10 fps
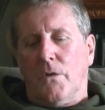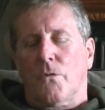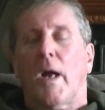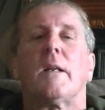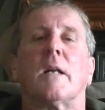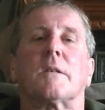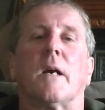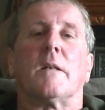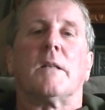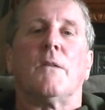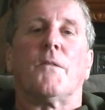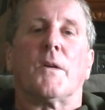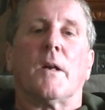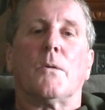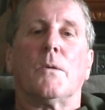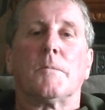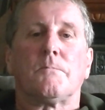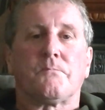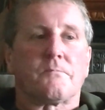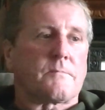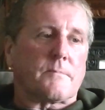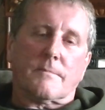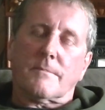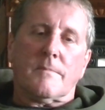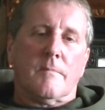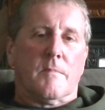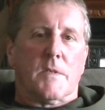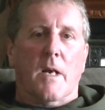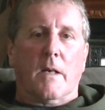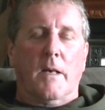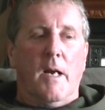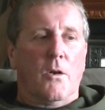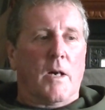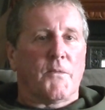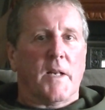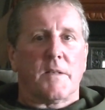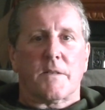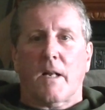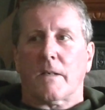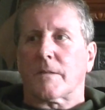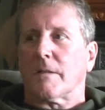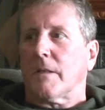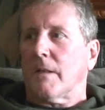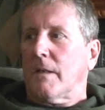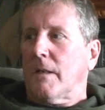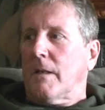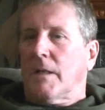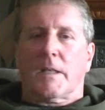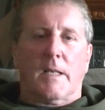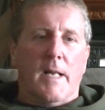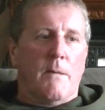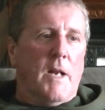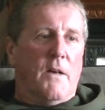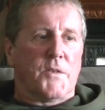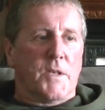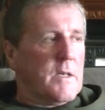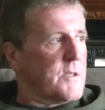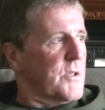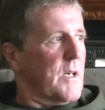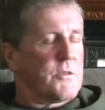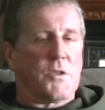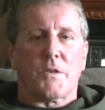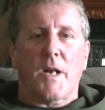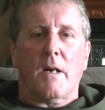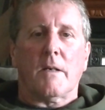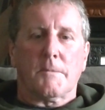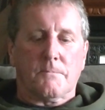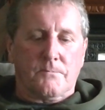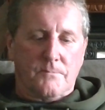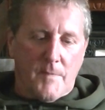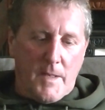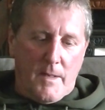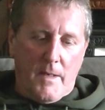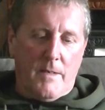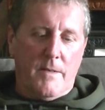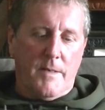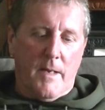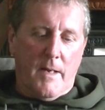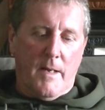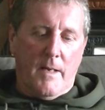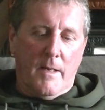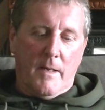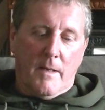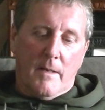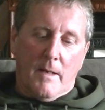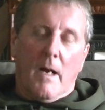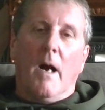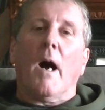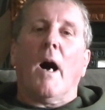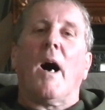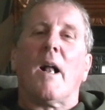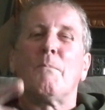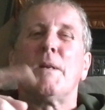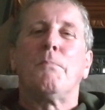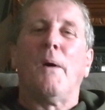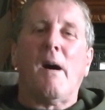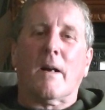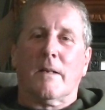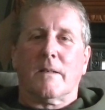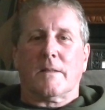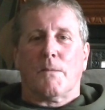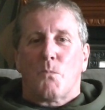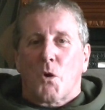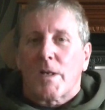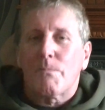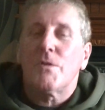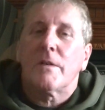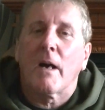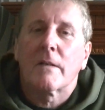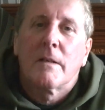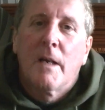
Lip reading: Right, that's kind of day for now. Take care, look after yourselves. Get them laughs in as you know. And I'll be back. Don't worry about that.